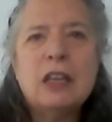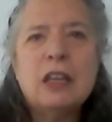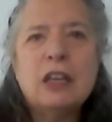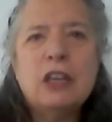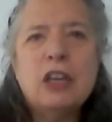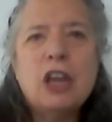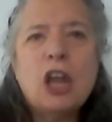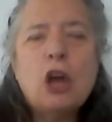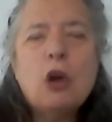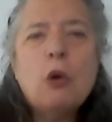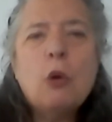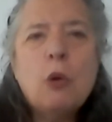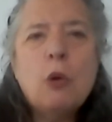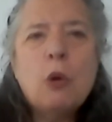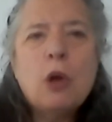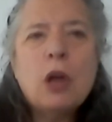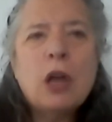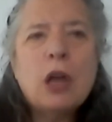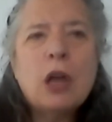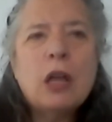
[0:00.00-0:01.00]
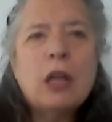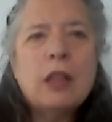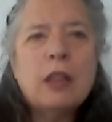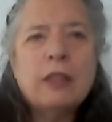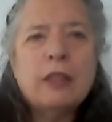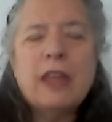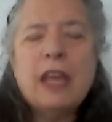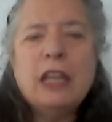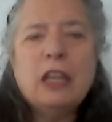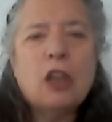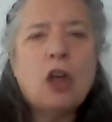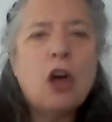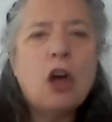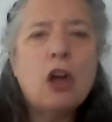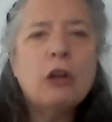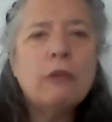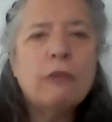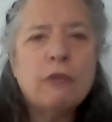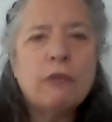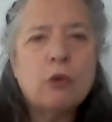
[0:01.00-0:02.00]
know they
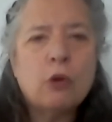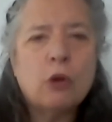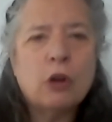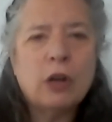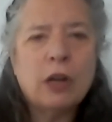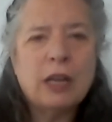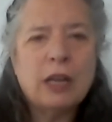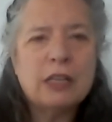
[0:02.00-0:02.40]
long for